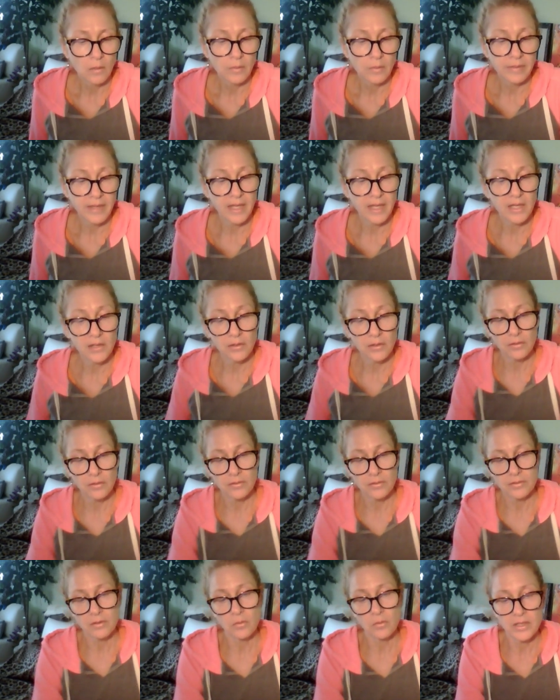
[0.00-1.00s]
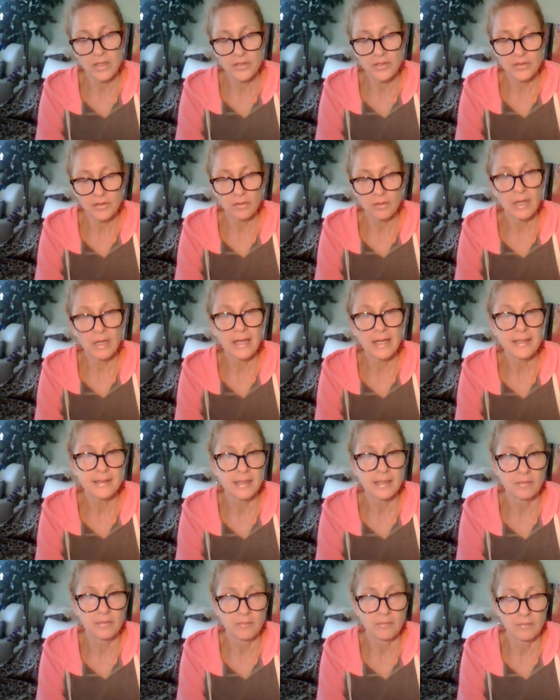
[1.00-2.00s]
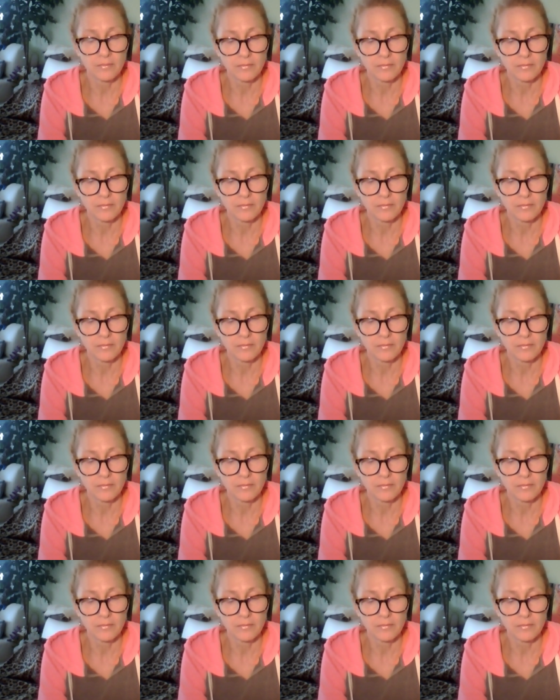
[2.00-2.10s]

Within you, there's a question arising.